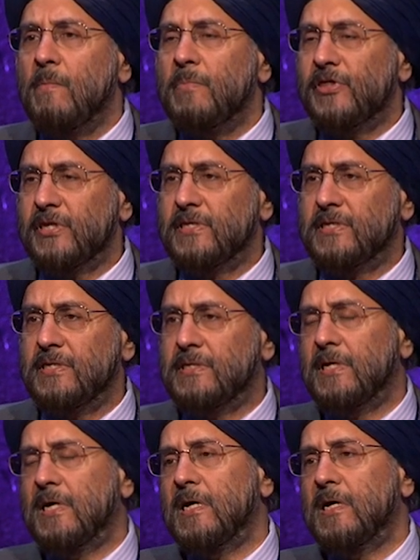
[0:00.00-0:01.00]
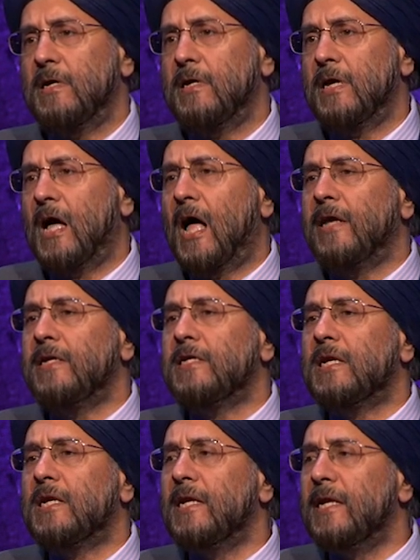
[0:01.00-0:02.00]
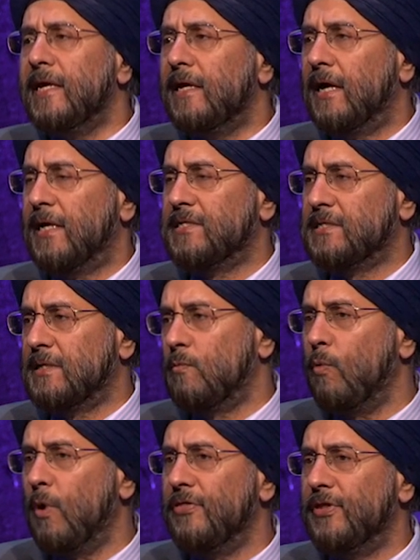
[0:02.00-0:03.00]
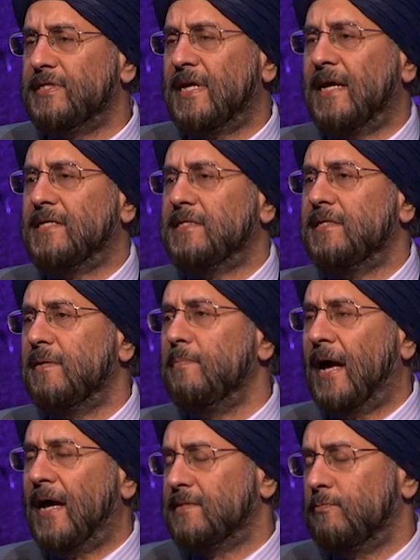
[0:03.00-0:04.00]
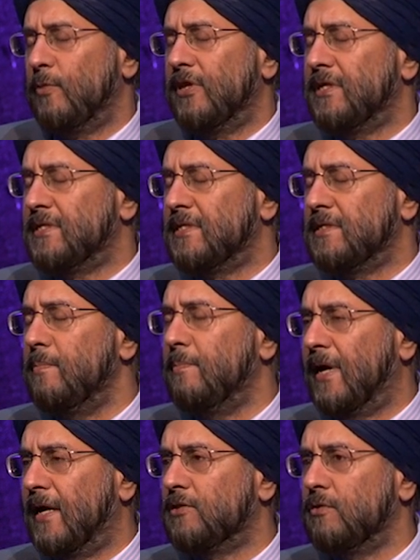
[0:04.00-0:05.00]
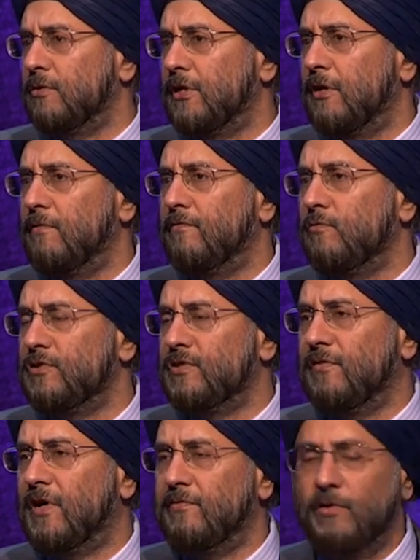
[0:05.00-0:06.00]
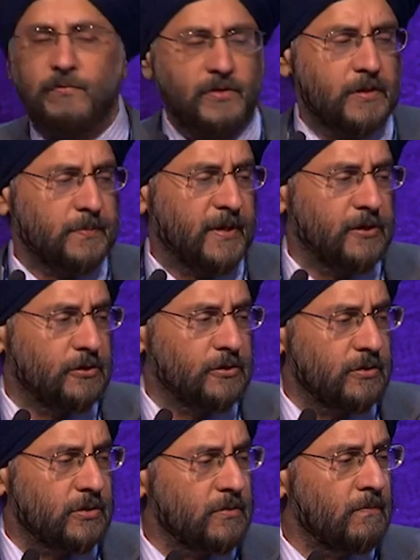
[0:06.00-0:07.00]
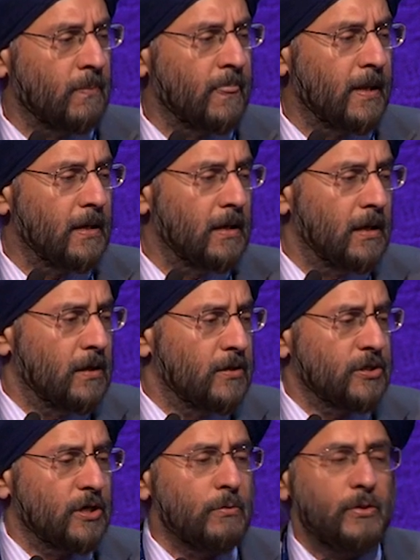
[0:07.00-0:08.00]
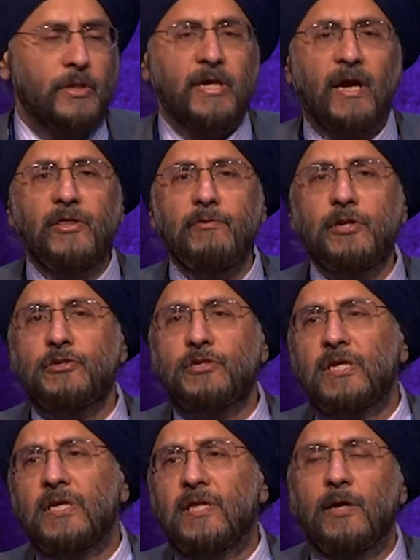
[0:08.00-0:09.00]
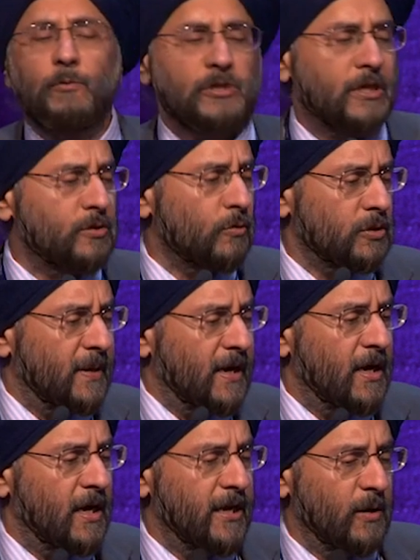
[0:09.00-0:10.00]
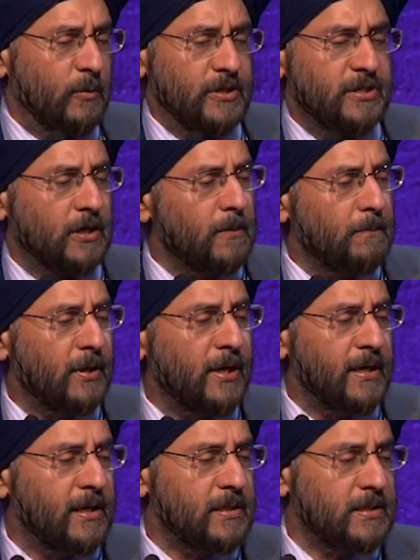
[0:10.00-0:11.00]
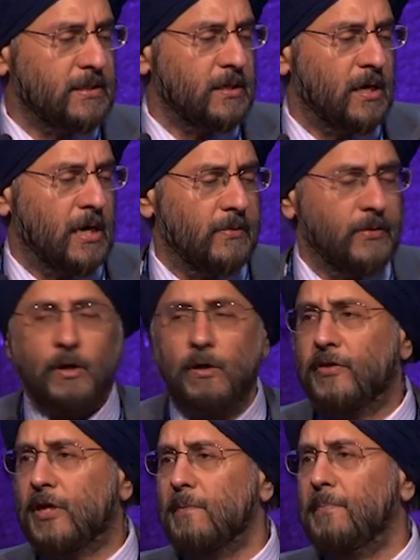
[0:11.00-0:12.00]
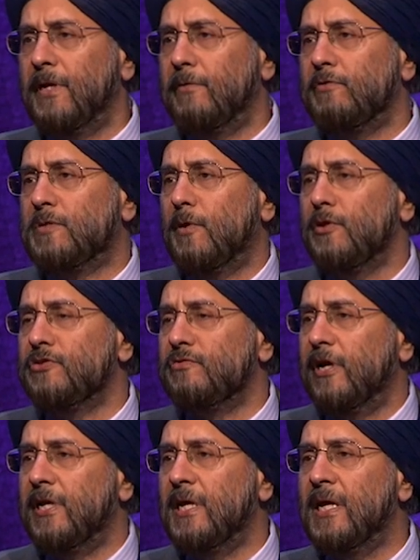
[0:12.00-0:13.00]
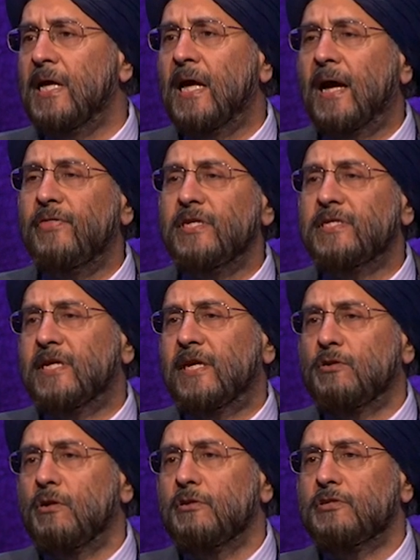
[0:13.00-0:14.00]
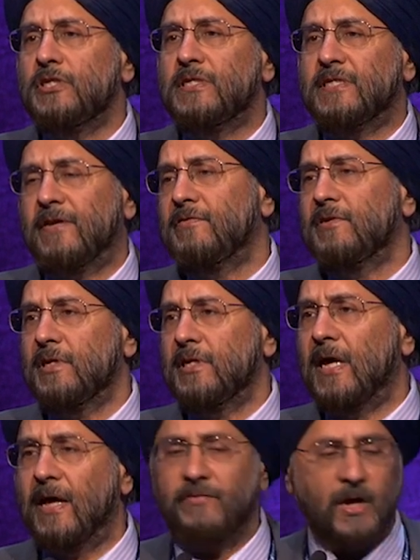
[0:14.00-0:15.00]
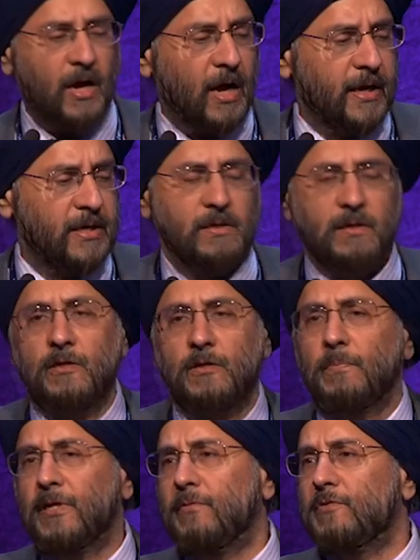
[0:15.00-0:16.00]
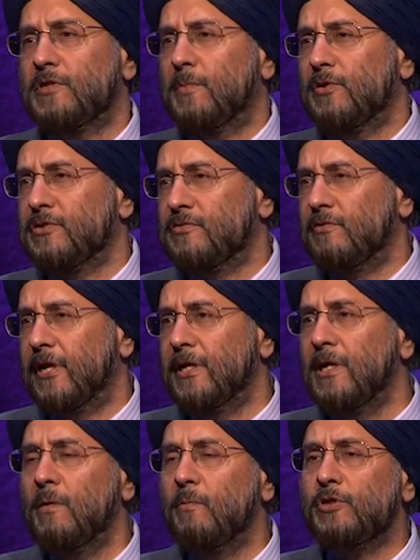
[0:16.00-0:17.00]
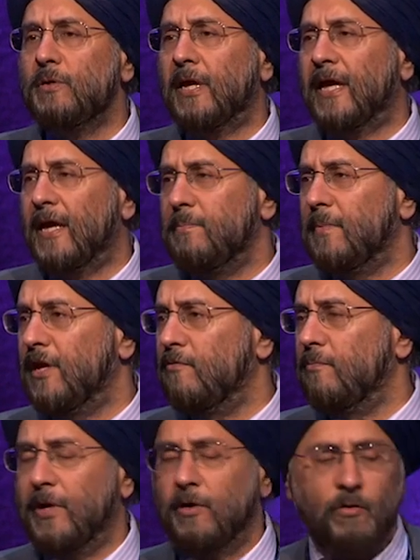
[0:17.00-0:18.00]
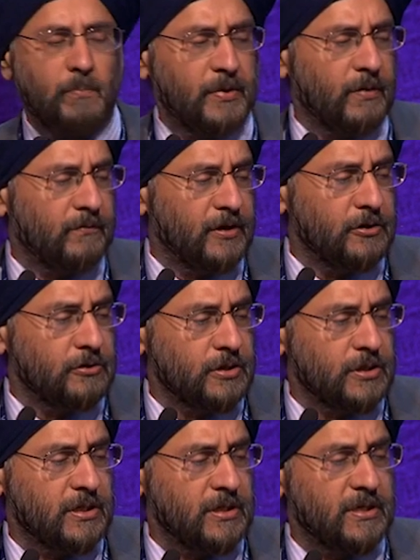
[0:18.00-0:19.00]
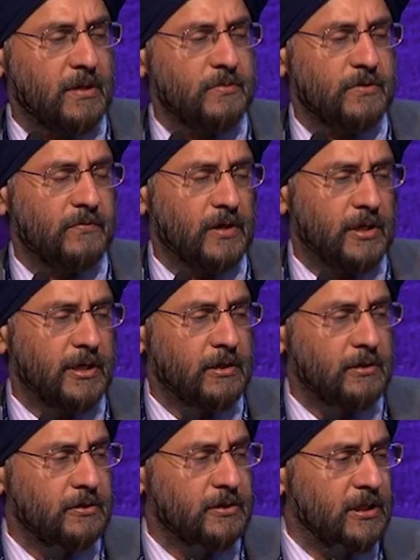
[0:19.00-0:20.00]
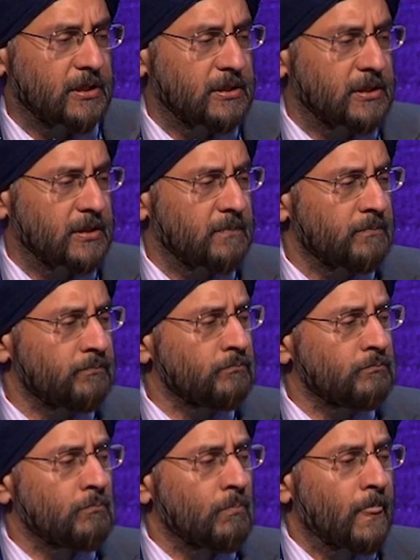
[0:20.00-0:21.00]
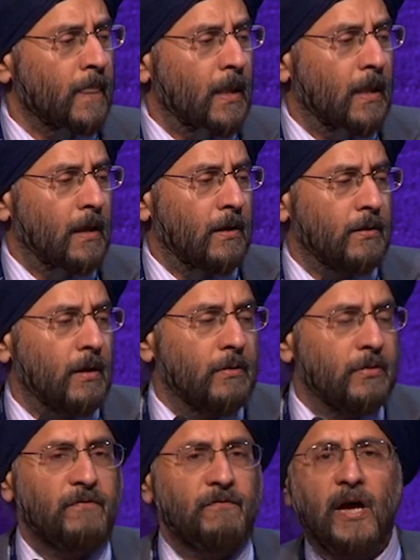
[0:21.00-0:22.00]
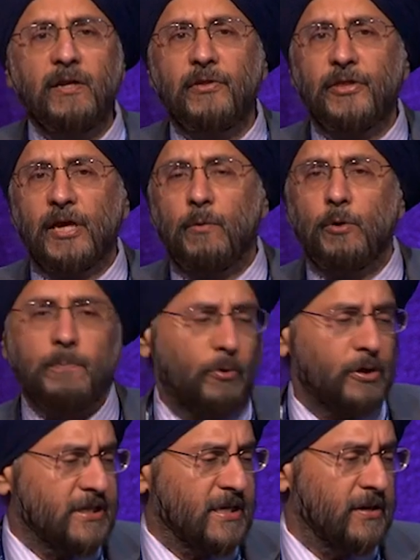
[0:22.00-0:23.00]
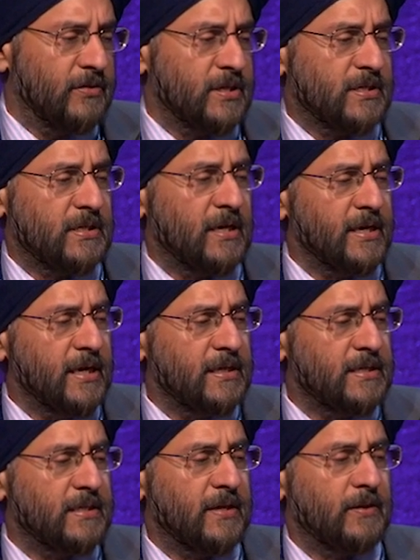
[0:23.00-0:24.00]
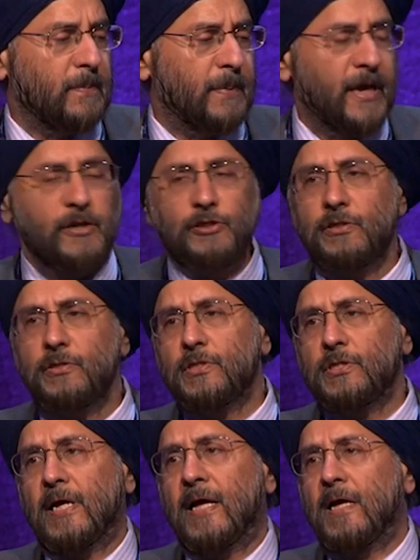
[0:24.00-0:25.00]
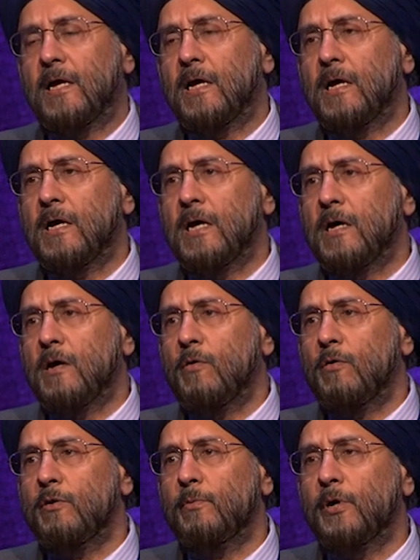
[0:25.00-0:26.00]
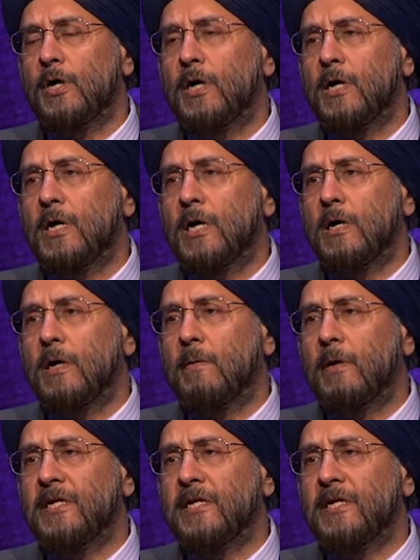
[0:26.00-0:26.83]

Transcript: but this is unclear as to what this has whether it has an impact on the overall survival of these patients. So the other interesting thing which I talked about earlier was the completeness of the complete response rate, and these technologies definitely have a higher complete response rate, which again may or may not be of interest in terms of the clinical utility. The final thing I want to point out in this study is that the patients who were